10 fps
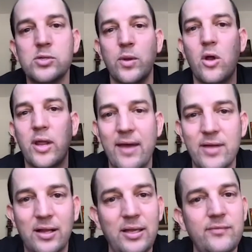We go to Kevin
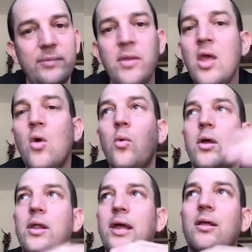Cleveland.
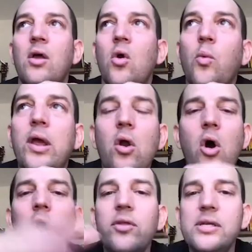We go to
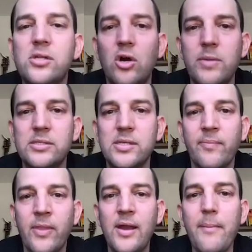all these tournaments,
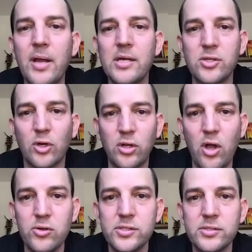not because they're
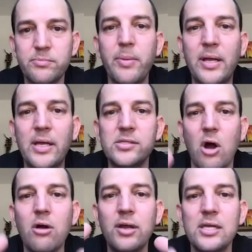close, but because
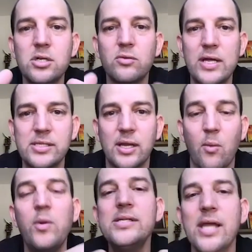our kids are wrestling. And when
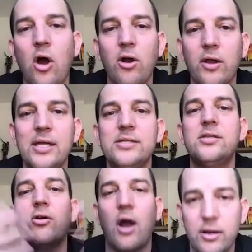we say our kids,
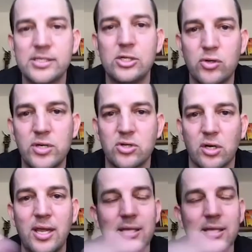they're Central District kids.